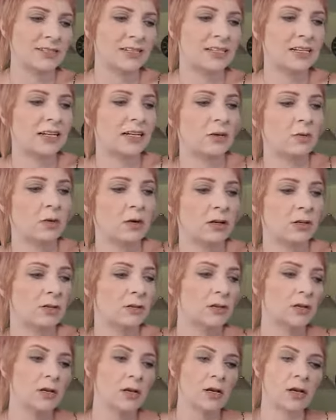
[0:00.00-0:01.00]
Yeah,
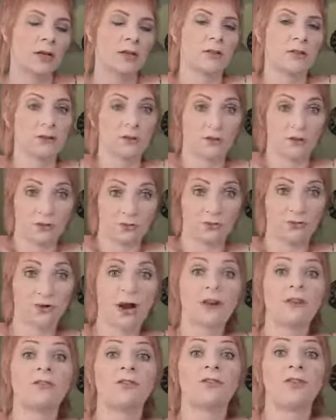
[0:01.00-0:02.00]
well, there's
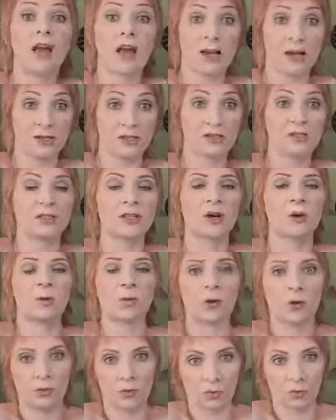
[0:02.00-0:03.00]
red flags that
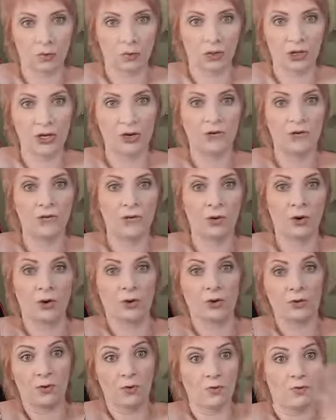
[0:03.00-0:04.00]
we're looking
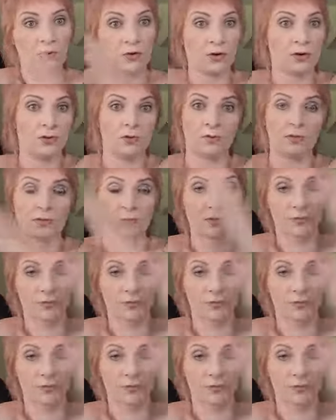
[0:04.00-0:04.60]
for over